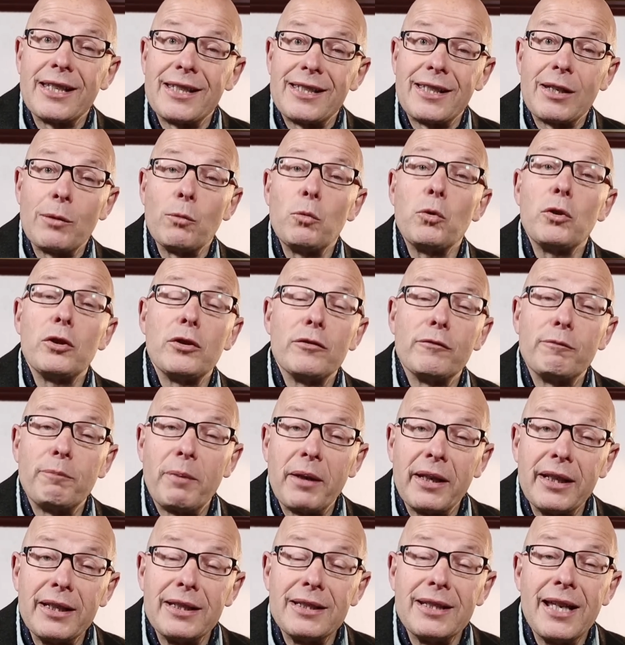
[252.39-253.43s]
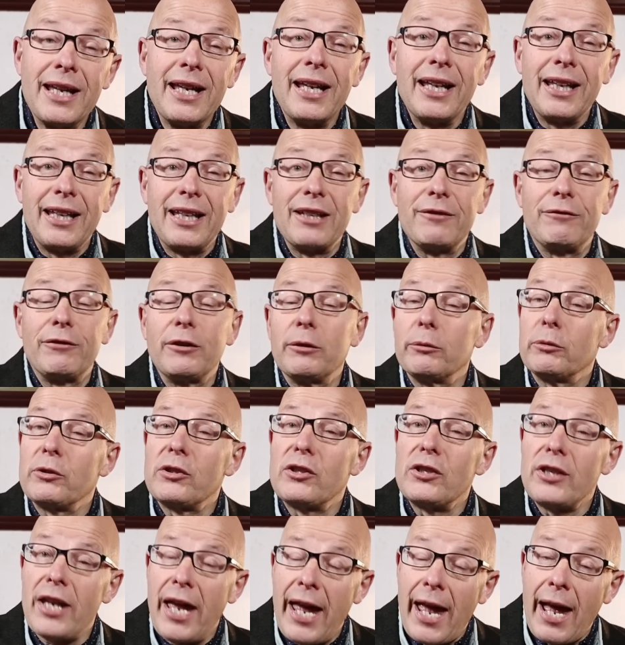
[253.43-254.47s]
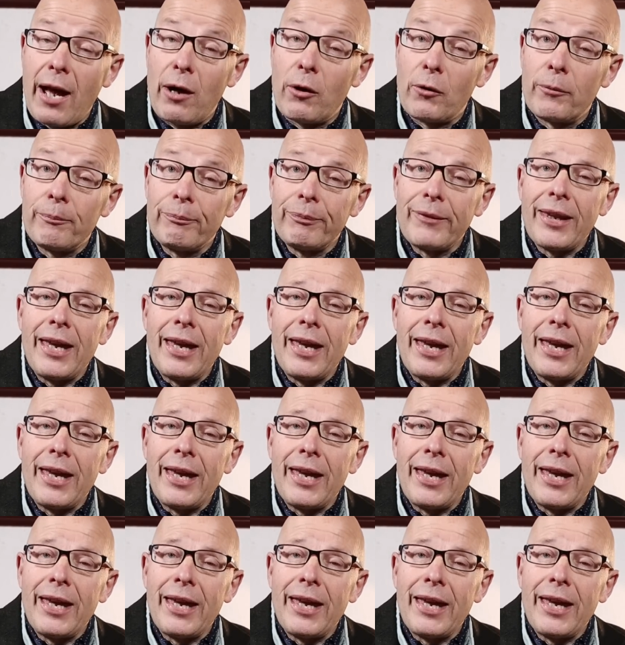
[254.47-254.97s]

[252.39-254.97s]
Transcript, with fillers: as it would have been if it was now.